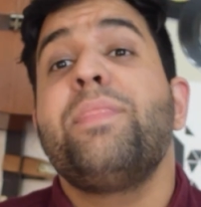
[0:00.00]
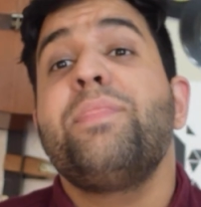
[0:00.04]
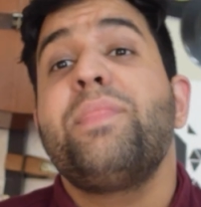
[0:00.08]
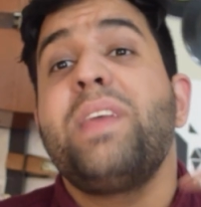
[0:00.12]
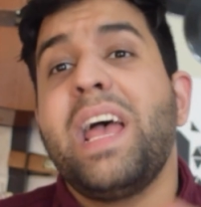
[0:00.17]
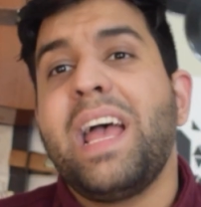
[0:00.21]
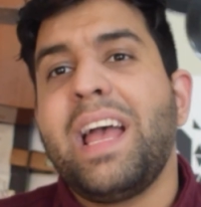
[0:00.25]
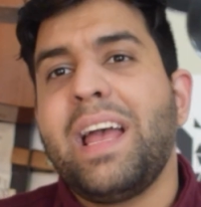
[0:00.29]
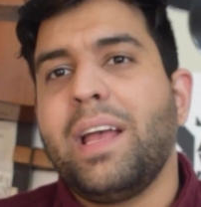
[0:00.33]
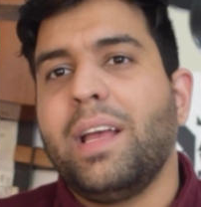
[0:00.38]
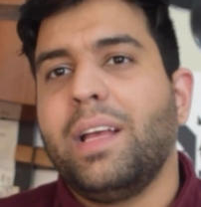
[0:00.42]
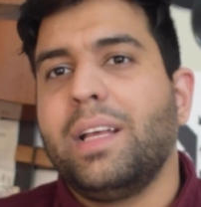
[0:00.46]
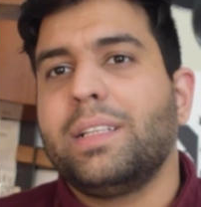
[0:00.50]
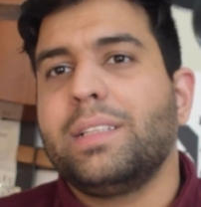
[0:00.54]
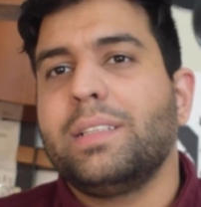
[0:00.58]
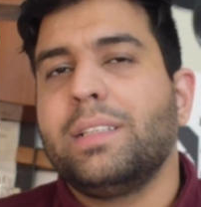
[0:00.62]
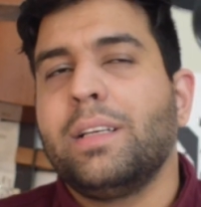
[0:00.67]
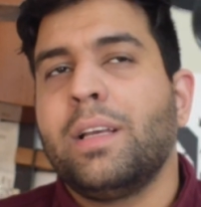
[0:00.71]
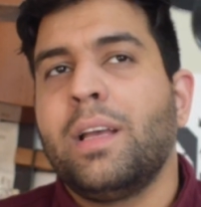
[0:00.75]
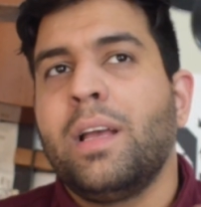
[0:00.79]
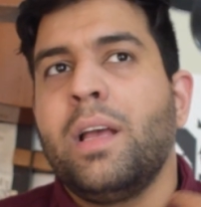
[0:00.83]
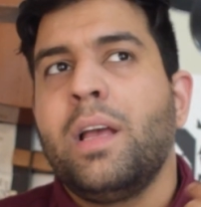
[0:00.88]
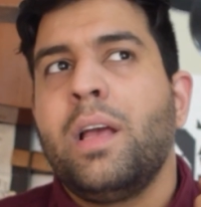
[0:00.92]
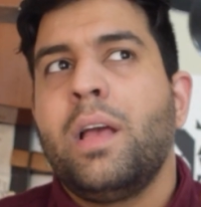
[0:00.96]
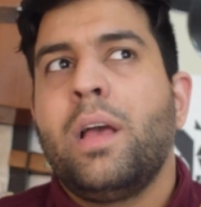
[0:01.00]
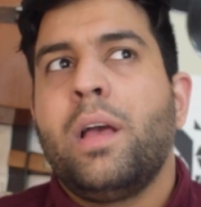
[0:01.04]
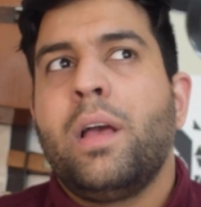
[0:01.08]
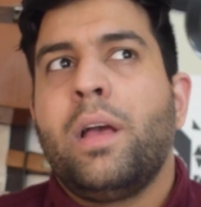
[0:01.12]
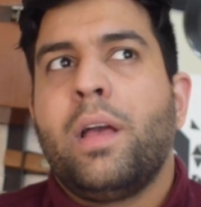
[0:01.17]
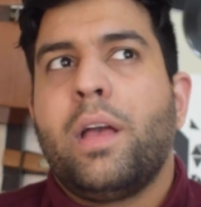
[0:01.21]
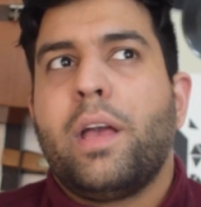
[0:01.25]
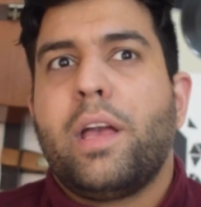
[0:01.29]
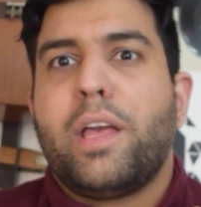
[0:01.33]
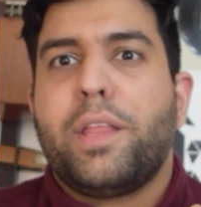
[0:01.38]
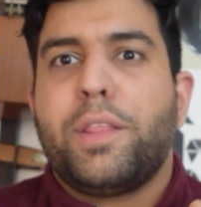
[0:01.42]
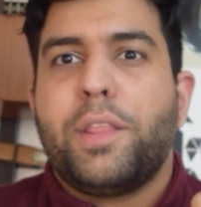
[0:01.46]
And then
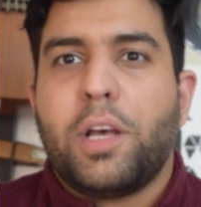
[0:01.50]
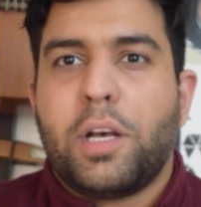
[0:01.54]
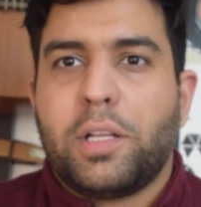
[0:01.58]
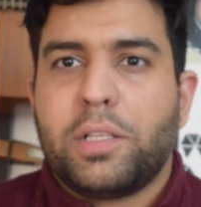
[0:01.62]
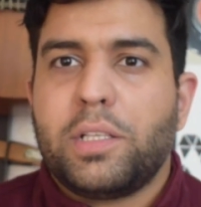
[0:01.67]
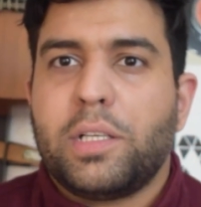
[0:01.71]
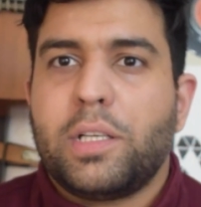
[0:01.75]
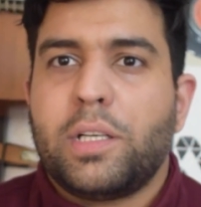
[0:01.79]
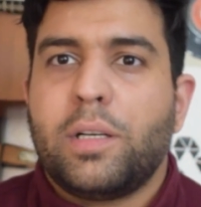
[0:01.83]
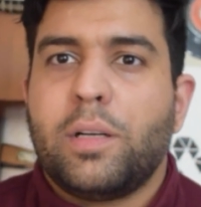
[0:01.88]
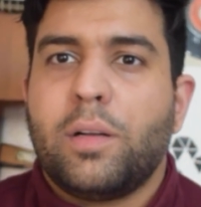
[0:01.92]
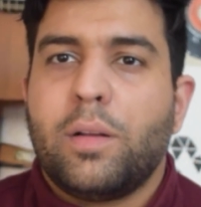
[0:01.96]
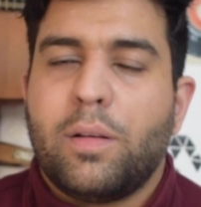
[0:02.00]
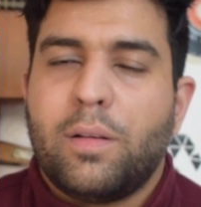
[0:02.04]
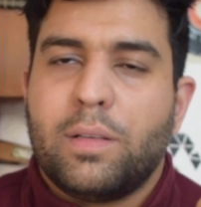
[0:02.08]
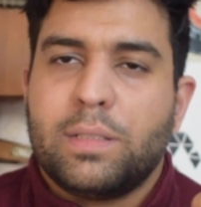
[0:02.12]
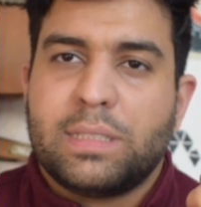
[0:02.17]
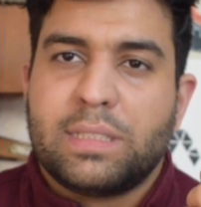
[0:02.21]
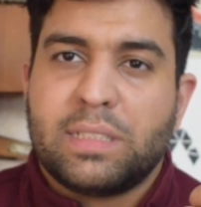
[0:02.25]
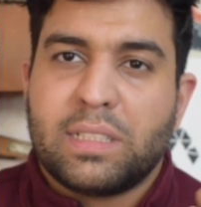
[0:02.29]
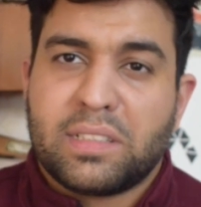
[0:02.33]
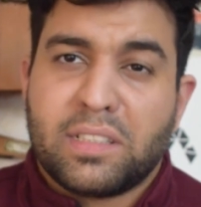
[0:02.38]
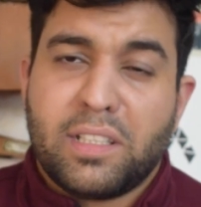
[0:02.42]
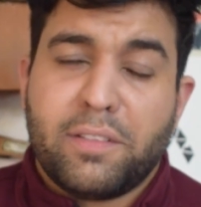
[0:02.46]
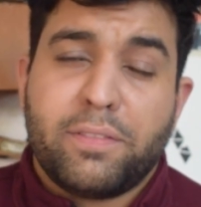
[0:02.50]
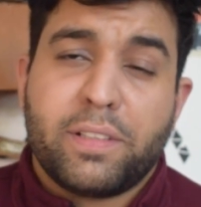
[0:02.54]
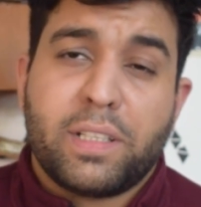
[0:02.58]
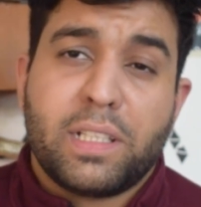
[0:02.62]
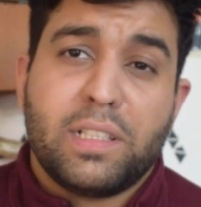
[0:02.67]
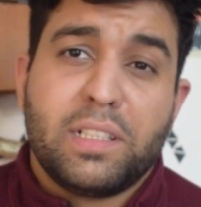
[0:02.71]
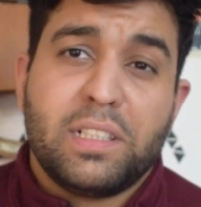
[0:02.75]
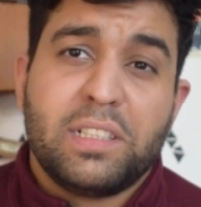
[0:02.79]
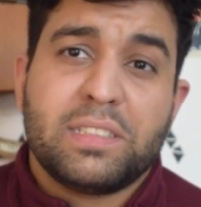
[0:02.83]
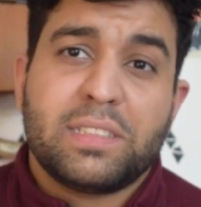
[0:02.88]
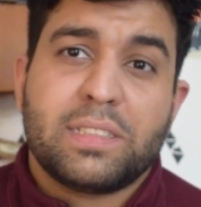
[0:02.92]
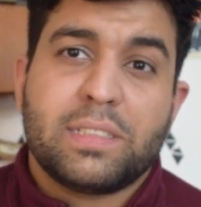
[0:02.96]
another
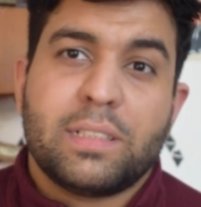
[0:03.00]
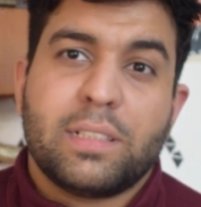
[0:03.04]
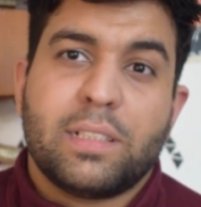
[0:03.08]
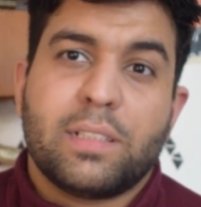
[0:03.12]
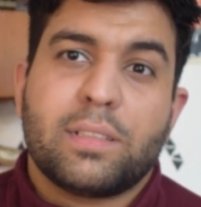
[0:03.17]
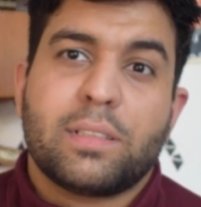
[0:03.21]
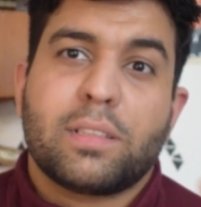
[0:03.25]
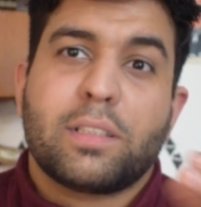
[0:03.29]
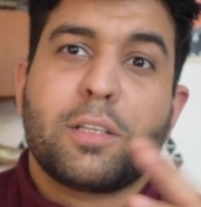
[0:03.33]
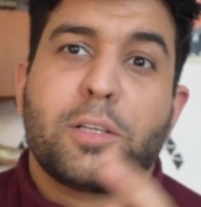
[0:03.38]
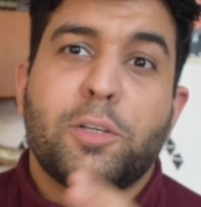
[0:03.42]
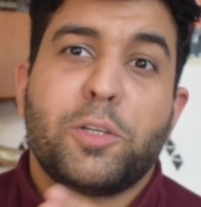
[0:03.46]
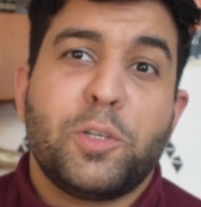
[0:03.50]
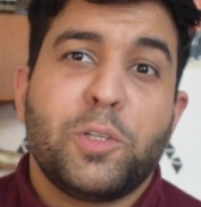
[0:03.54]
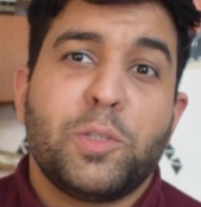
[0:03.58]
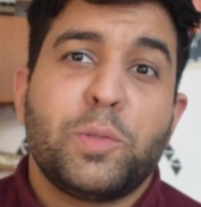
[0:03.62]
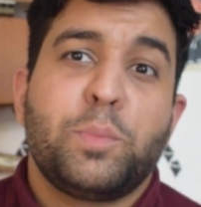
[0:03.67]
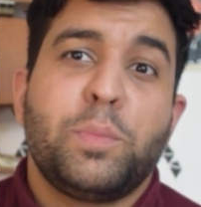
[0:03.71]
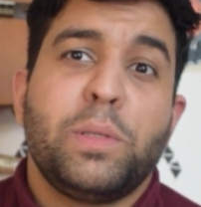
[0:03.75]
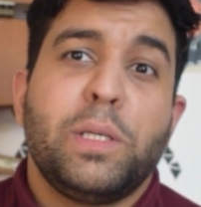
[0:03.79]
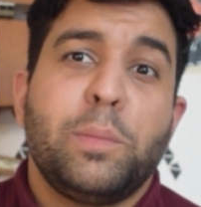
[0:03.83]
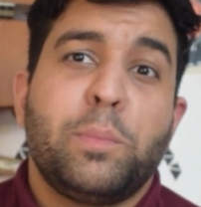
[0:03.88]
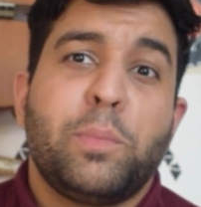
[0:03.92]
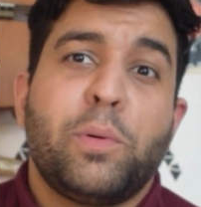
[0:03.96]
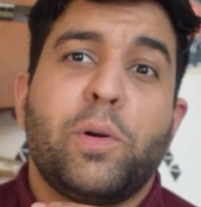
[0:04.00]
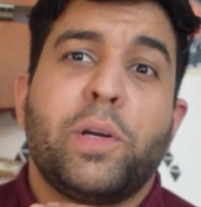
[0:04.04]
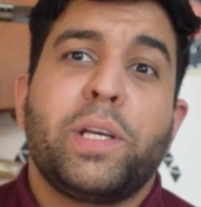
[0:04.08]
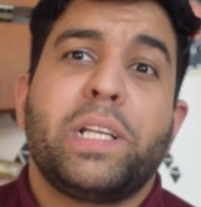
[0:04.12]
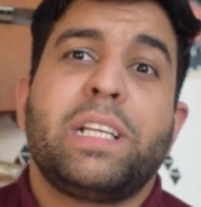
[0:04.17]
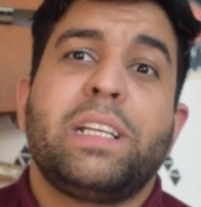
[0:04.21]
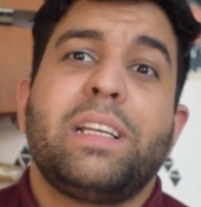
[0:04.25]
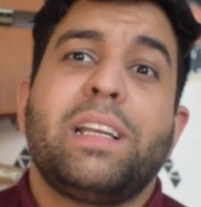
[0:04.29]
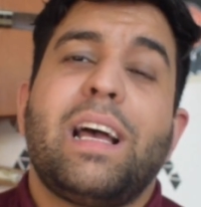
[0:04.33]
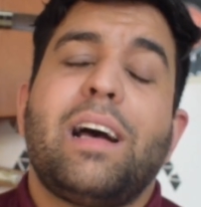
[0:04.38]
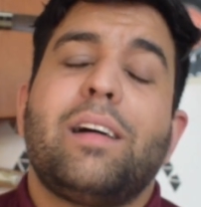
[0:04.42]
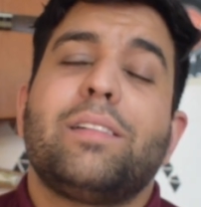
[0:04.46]
significant incident could be
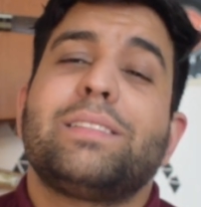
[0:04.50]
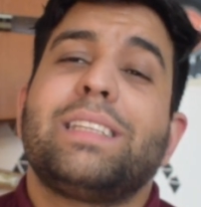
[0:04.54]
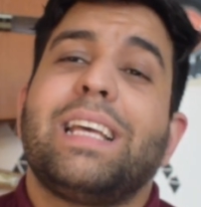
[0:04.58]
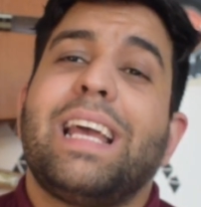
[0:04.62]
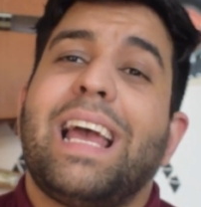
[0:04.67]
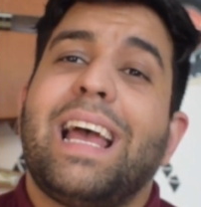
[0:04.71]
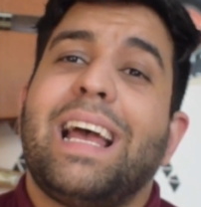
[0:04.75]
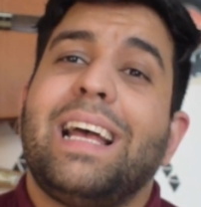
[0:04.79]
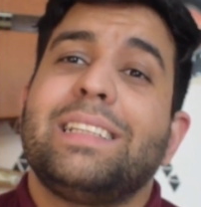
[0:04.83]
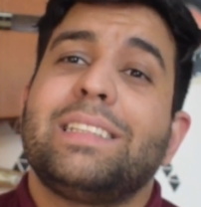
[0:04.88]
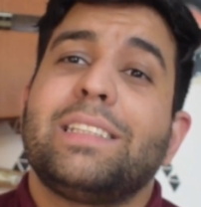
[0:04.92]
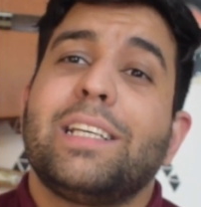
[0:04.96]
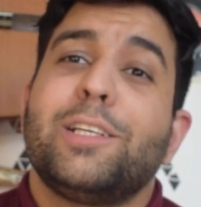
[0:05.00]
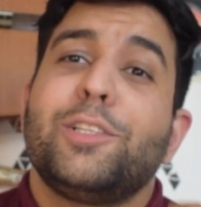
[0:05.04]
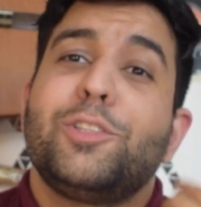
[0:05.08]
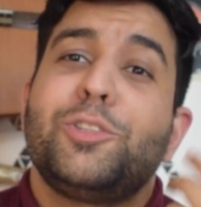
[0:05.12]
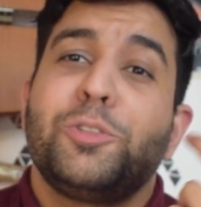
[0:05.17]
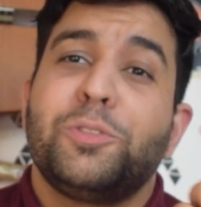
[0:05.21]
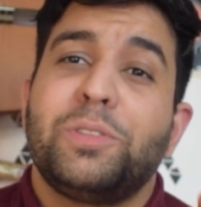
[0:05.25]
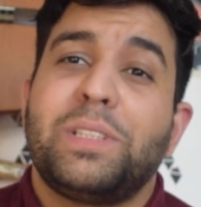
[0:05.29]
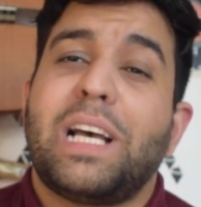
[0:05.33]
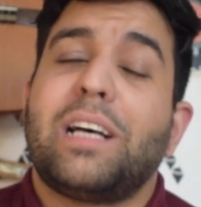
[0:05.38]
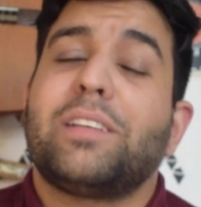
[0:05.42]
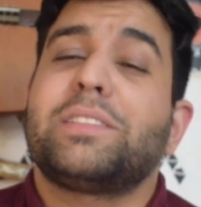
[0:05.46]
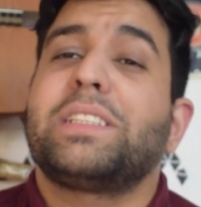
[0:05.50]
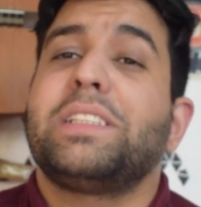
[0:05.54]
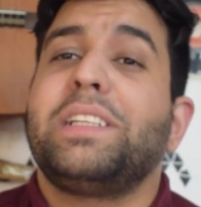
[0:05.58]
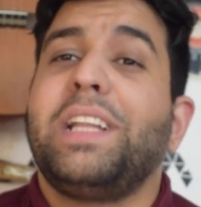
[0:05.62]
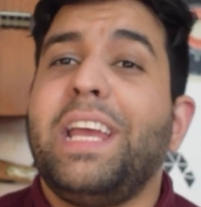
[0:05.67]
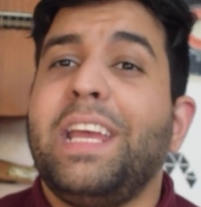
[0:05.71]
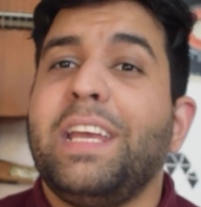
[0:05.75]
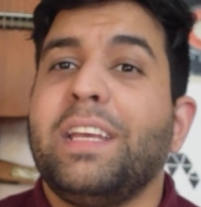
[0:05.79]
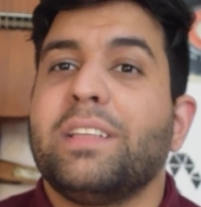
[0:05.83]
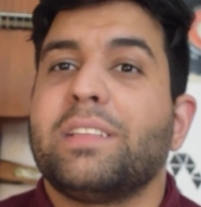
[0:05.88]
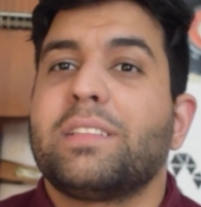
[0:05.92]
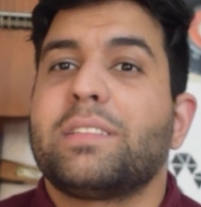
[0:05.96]
pointed out at
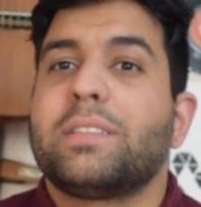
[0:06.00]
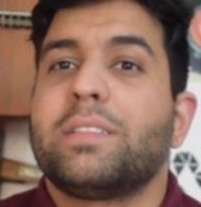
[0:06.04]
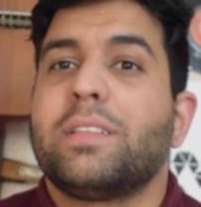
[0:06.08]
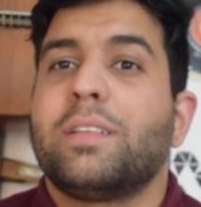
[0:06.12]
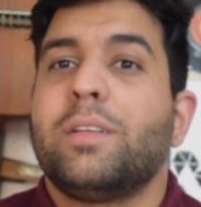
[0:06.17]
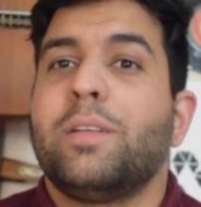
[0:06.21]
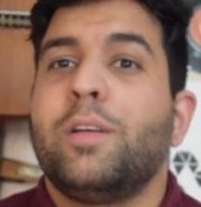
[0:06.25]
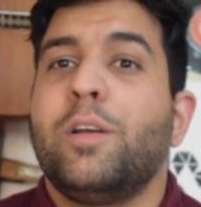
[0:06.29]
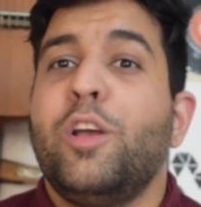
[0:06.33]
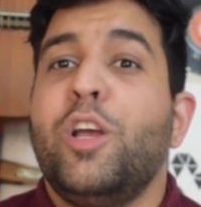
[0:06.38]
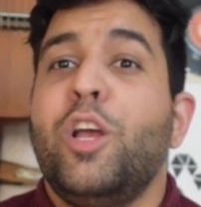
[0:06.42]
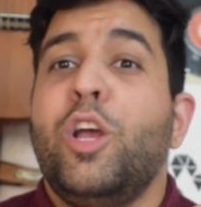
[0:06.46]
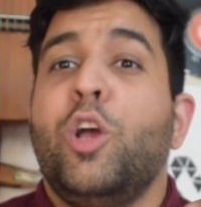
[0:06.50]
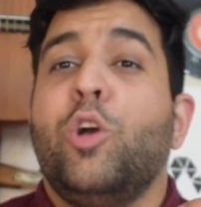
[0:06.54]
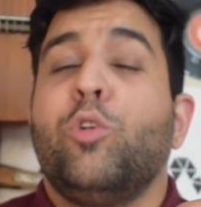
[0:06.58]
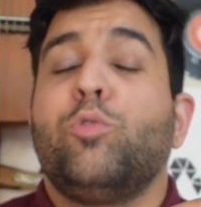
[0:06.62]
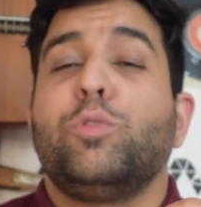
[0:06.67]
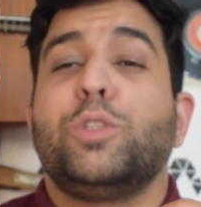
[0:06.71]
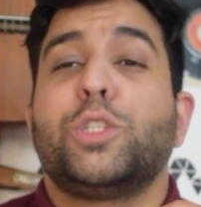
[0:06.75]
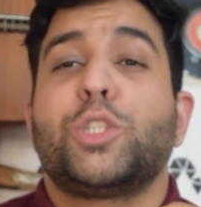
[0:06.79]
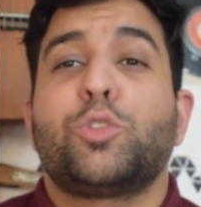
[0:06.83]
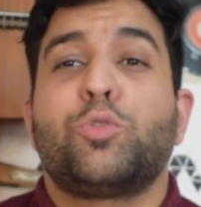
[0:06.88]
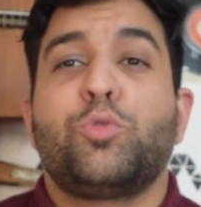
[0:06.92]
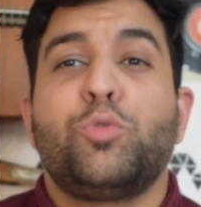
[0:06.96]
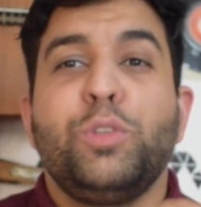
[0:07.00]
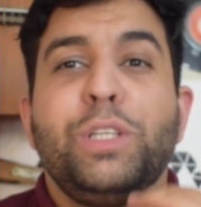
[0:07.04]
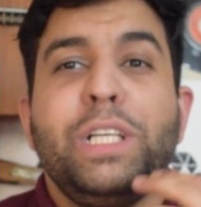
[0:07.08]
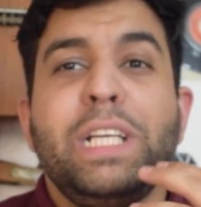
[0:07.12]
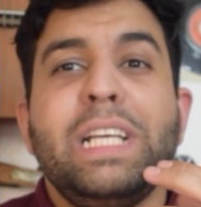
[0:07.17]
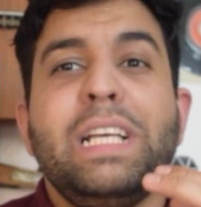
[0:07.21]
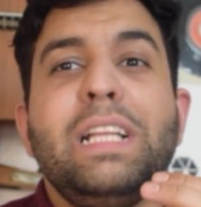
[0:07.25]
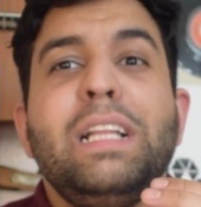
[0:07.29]
2008, which